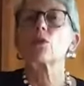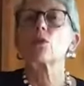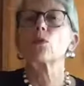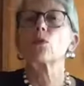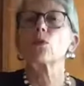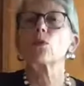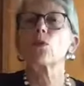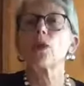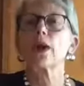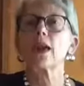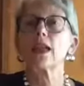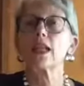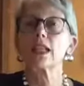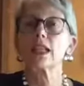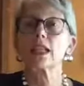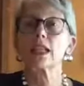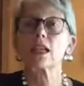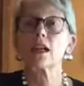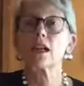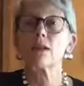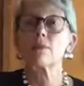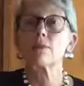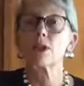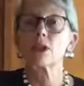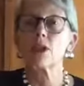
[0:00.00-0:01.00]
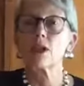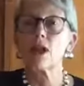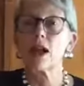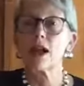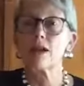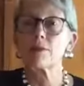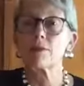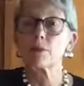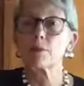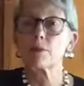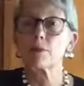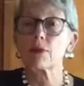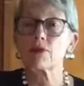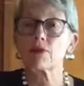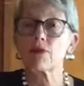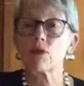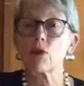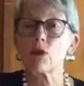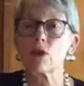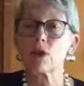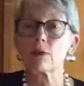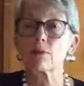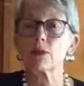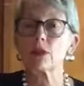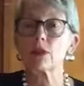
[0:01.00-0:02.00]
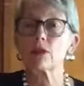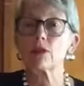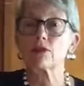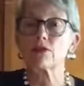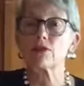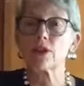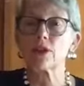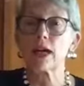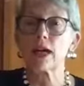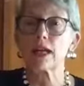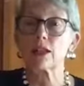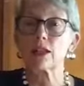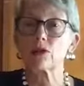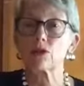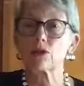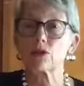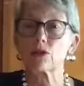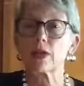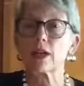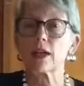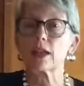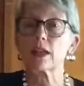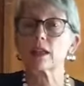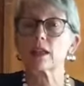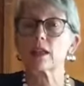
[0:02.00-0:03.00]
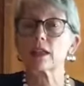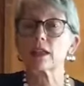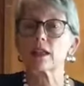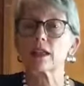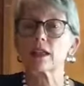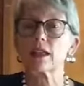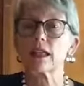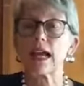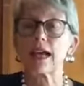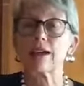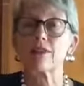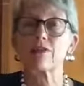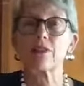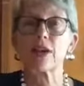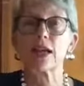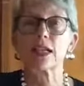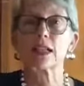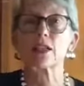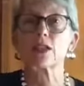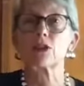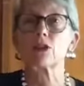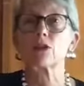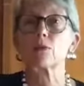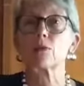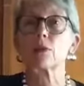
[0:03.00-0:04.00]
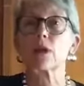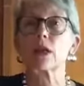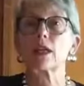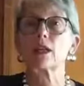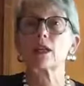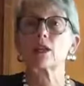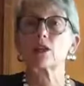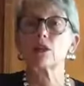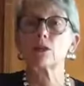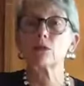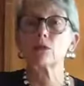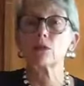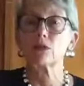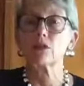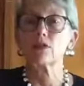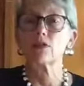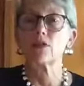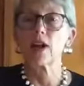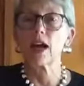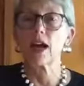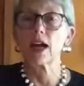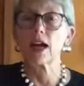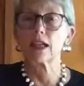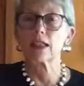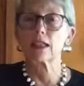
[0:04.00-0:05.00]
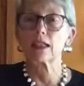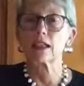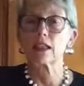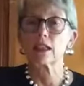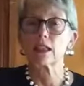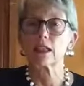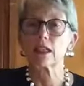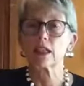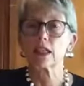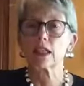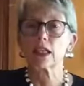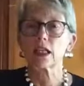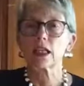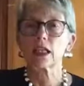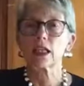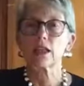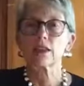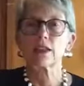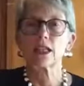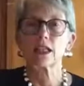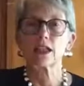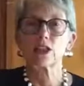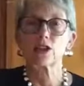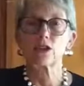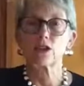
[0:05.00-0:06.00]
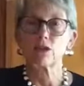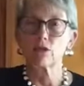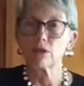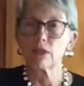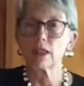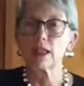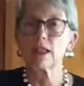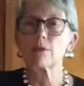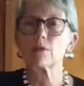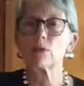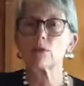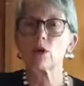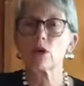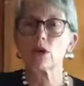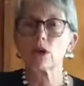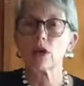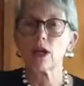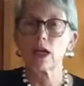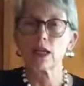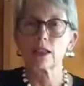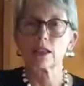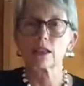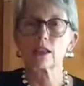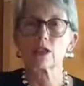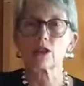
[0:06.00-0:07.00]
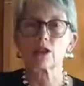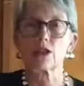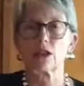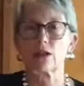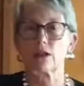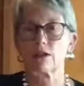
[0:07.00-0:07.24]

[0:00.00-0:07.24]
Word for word: when it comes time to perform and you've got adrenaline affecting your brain, you will find that you need more oxygen.